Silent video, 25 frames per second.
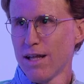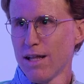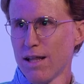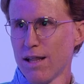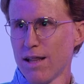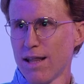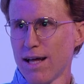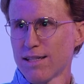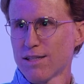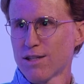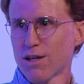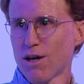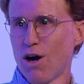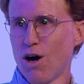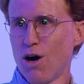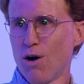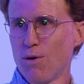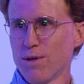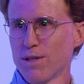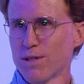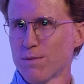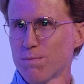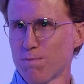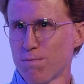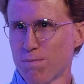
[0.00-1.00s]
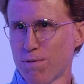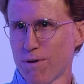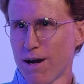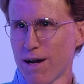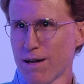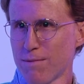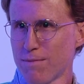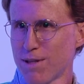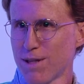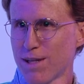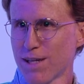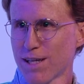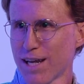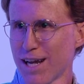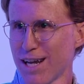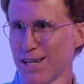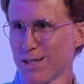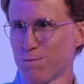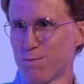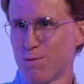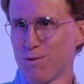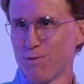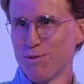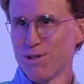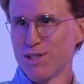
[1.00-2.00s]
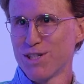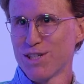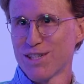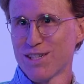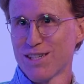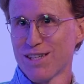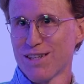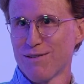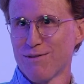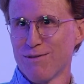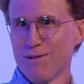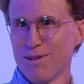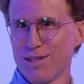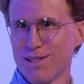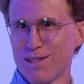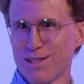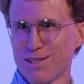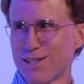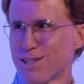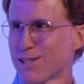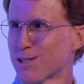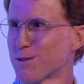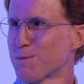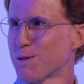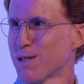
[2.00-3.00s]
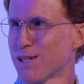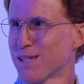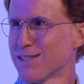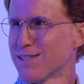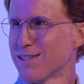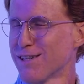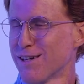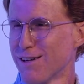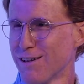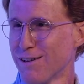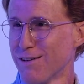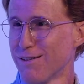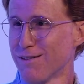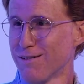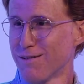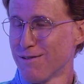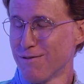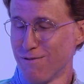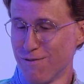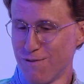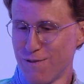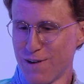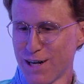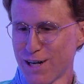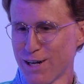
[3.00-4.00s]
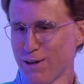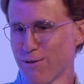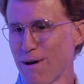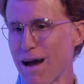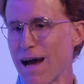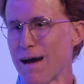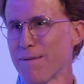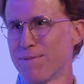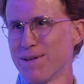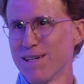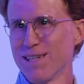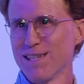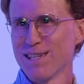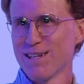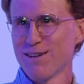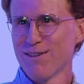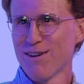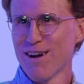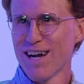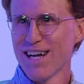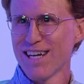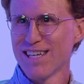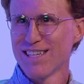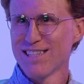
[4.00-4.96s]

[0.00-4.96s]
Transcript: that's always probably been the case, but we just experienced it very rapidly, right?